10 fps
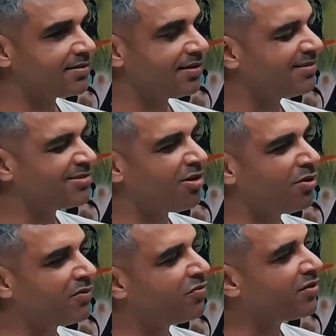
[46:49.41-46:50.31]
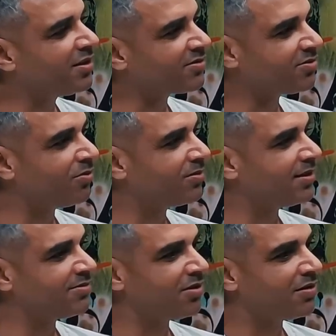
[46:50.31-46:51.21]
He's only 4 years old,
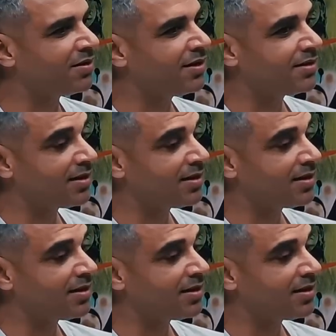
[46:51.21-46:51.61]
and